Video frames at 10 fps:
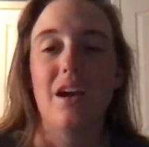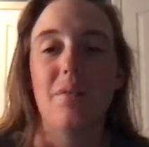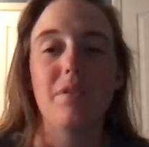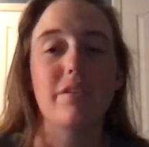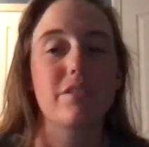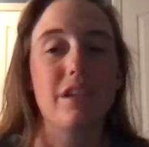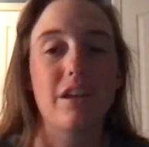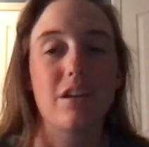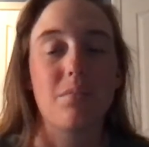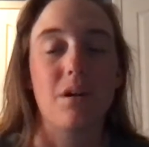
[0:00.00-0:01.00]
Years
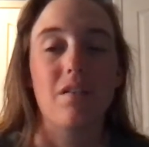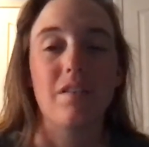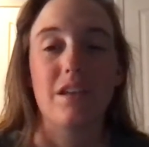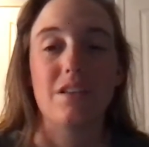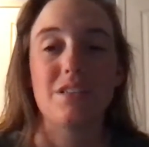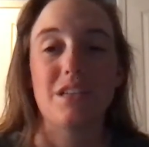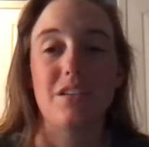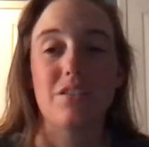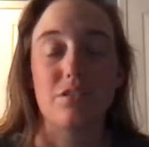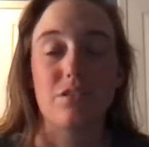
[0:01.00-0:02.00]
later, Molly
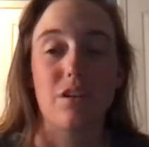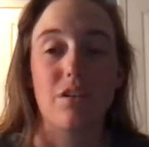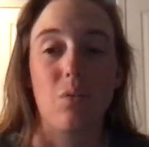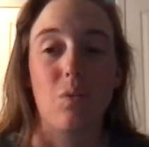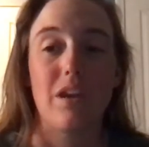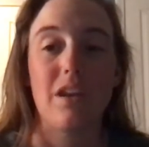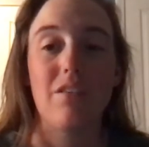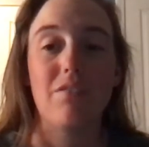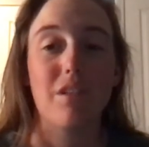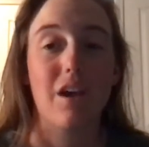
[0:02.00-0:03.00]
sees her daughter
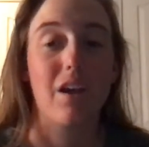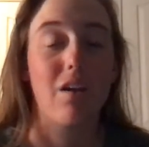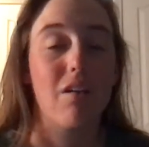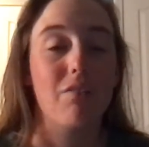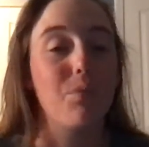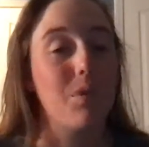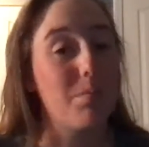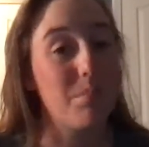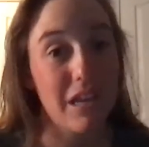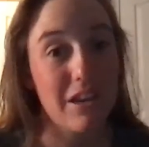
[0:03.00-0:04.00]
Wendy fly off with
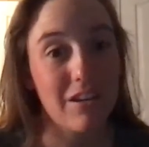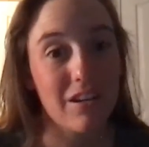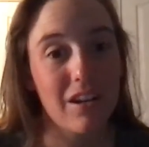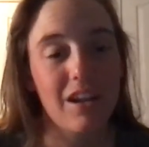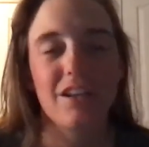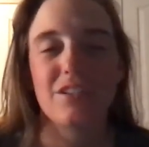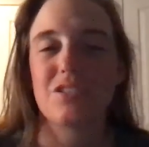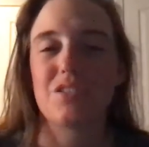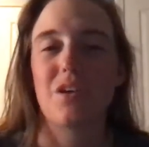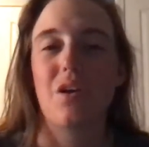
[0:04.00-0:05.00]
Peter.
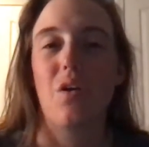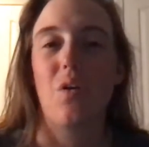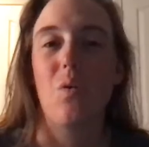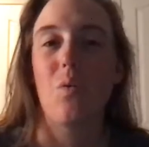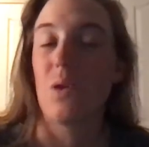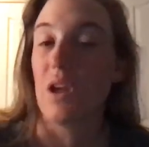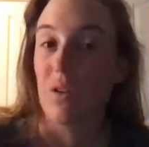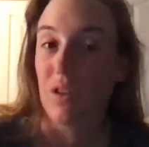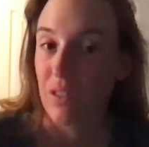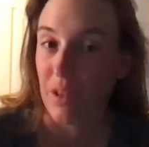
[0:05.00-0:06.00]
So we all
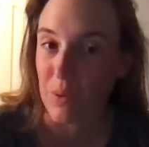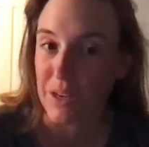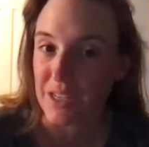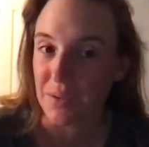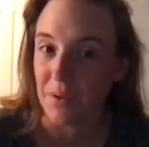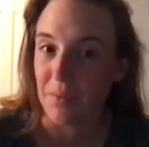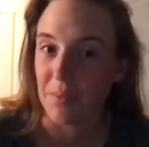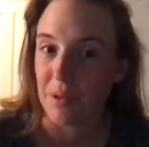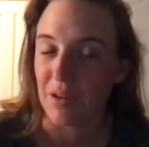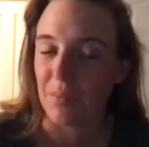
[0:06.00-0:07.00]
know that Wendy went with
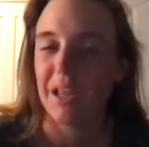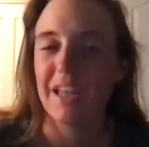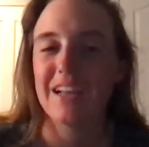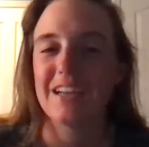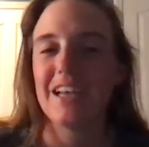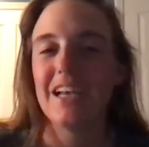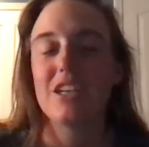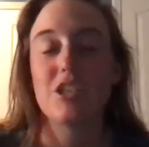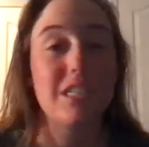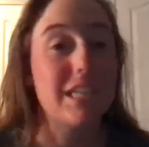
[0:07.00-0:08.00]
Peter Pan.
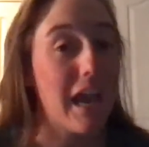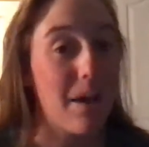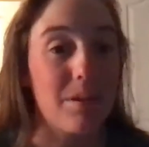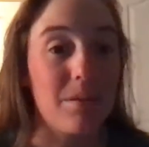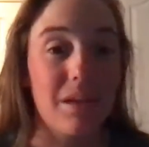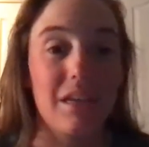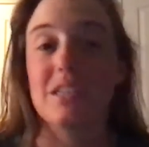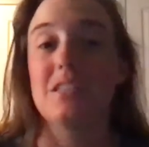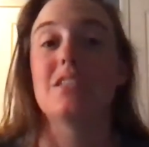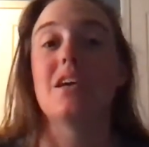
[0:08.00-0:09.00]
She's happy
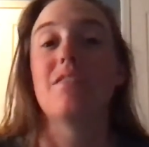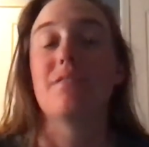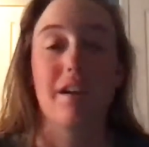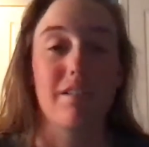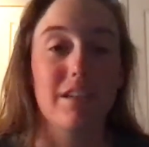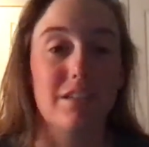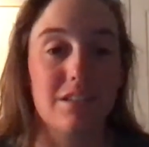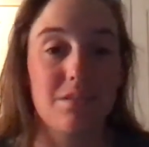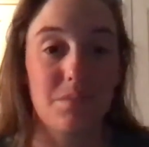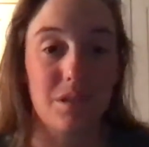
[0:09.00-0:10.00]
because finally,
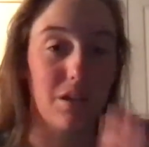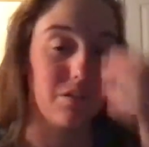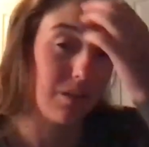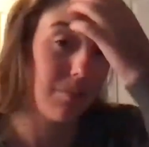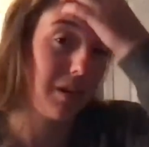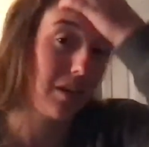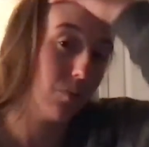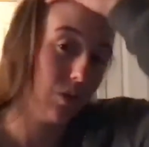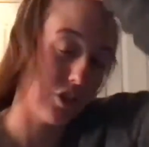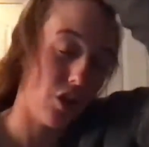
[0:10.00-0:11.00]
somebody can
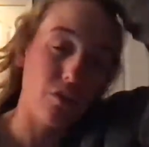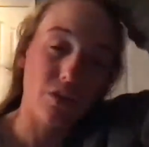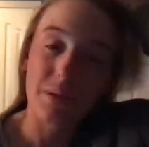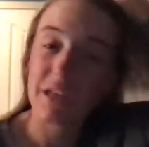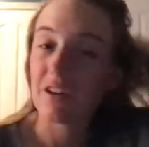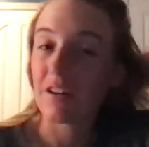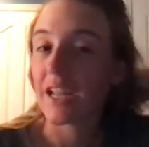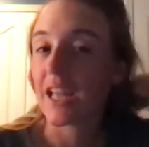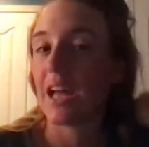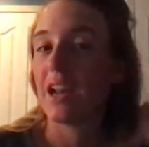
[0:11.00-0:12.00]
watch over Peter
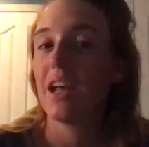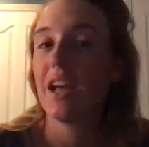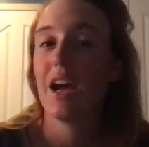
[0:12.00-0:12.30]
again,